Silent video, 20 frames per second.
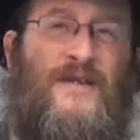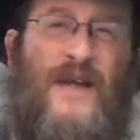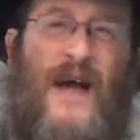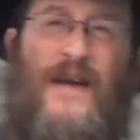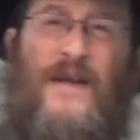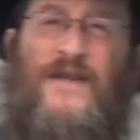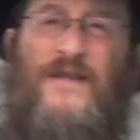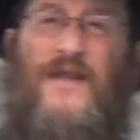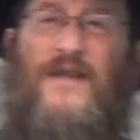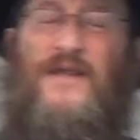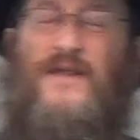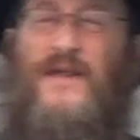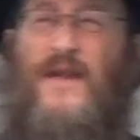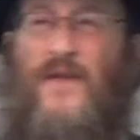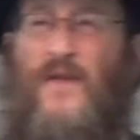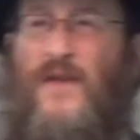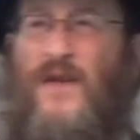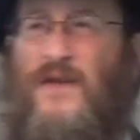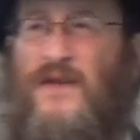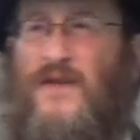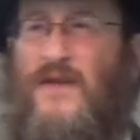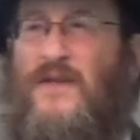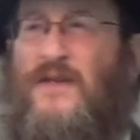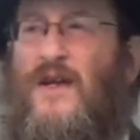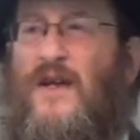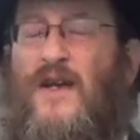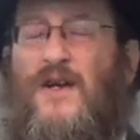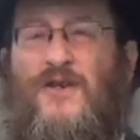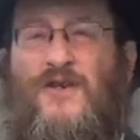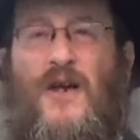That is the synthesis
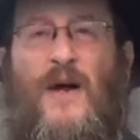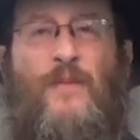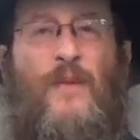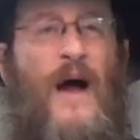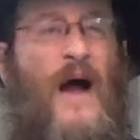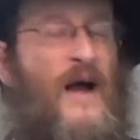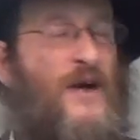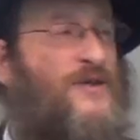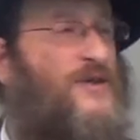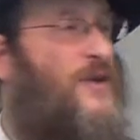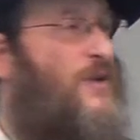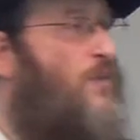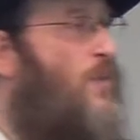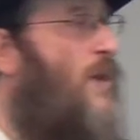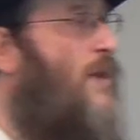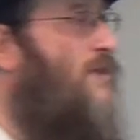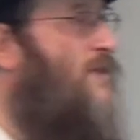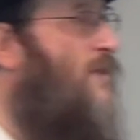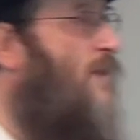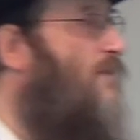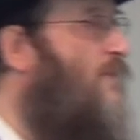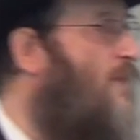that Hashem actually wants of